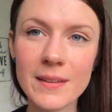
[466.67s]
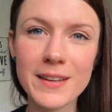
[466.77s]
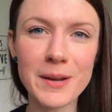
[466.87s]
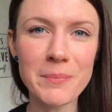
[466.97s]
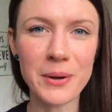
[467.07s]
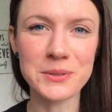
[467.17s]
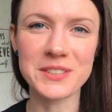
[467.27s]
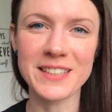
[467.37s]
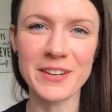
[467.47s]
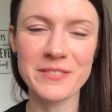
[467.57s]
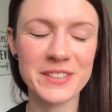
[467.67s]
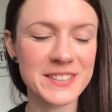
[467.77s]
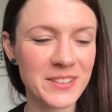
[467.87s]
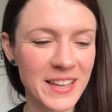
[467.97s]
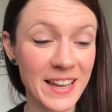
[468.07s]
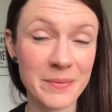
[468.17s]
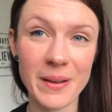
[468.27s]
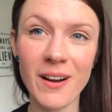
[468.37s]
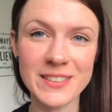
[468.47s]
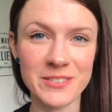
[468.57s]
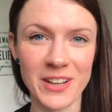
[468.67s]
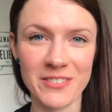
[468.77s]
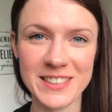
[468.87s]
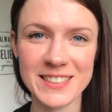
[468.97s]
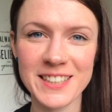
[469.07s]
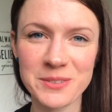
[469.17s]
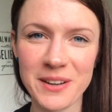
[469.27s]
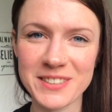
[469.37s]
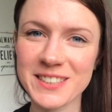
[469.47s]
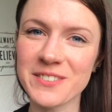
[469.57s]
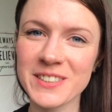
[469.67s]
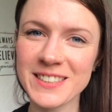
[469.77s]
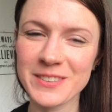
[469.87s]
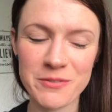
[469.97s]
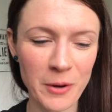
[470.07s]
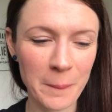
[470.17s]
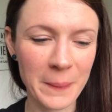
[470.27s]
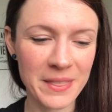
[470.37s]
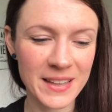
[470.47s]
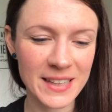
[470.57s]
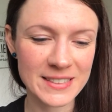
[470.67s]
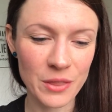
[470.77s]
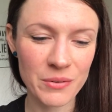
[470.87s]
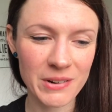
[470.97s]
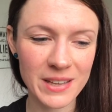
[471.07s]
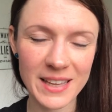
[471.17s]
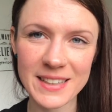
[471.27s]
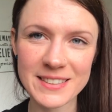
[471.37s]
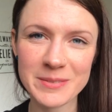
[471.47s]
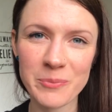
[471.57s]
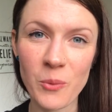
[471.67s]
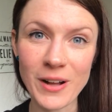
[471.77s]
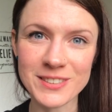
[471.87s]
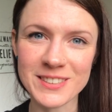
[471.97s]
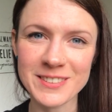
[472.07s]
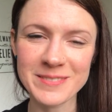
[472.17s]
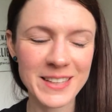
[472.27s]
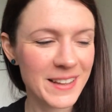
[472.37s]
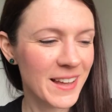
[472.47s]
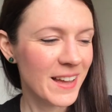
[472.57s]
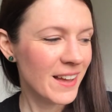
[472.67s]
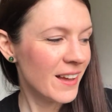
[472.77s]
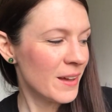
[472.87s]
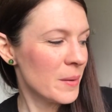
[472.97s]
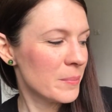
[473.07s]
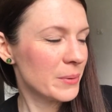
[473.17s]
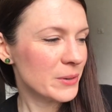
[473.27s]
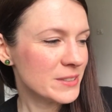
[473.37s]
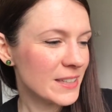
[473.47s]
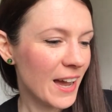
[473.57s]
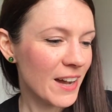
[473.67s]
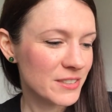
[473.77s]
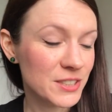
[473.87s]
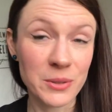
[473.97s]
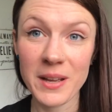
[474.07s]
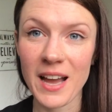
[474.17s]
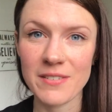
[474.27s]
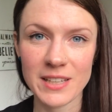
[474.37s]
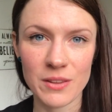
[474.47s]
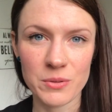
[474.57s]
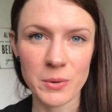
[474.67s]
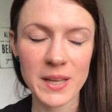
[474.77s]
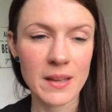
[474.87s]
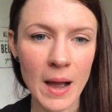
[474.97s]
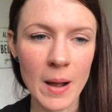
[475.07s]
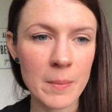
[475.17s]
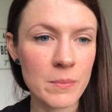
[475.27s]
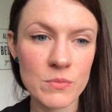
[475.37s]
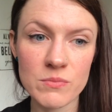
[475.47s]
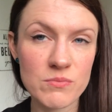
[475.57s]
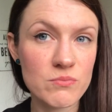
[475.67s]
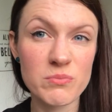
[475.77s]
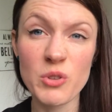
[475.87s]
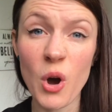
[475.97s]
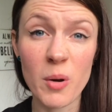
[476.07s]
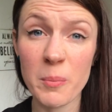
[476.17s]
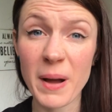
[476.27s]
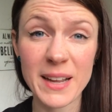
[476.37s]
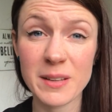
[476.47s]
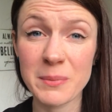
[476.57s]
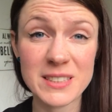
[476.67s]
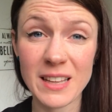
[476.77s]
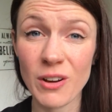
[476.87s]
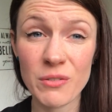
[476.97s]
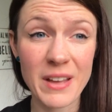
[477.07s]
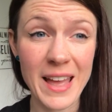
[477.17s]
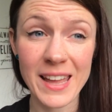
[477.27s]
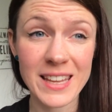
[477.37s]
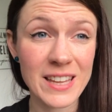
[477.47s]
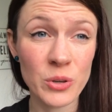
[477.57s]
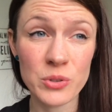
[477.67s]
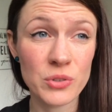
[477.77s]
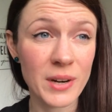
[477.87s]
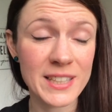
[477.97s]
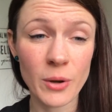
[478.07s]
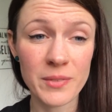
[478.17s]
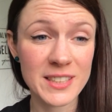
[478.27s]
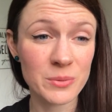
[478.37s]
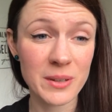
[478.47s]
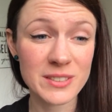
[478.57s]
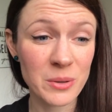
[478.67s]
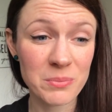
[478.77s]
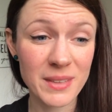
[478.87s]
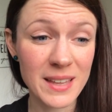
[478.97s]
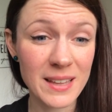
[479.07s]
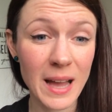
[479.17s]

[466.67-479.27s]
Compose yourself. So yeah, I don't like research, we have discovered from these 3 years. Well done. But I have to do it. I have to get through it. I'm not bagging myself any good grade on this one, I don't think.